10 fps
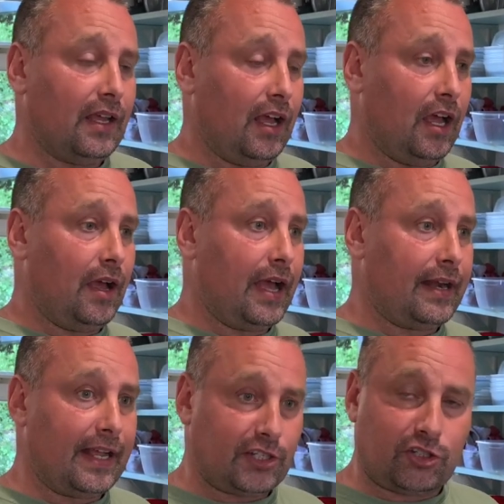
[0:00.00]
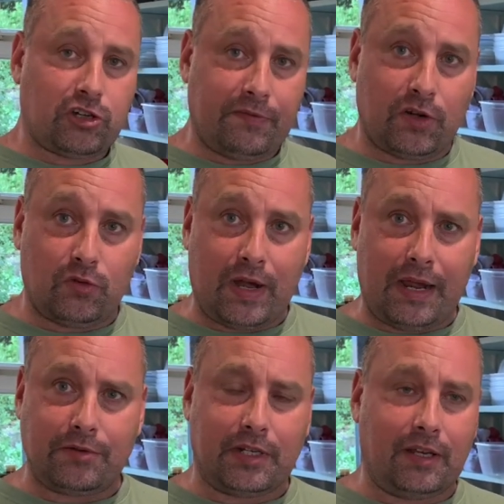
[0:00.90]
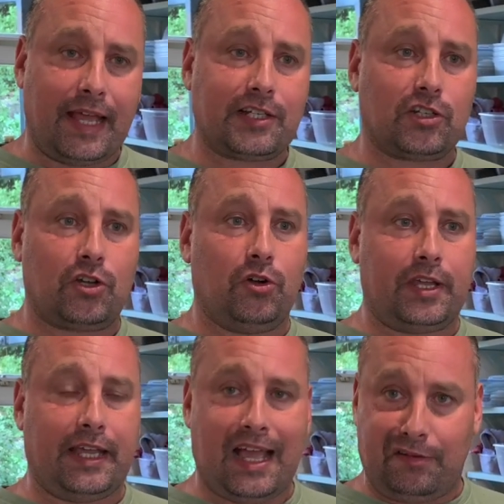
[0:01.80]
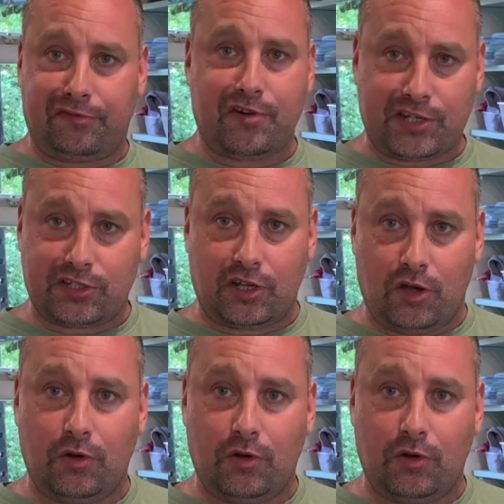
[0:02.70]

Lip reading: And liked to travel around and liked to cook it al fresco.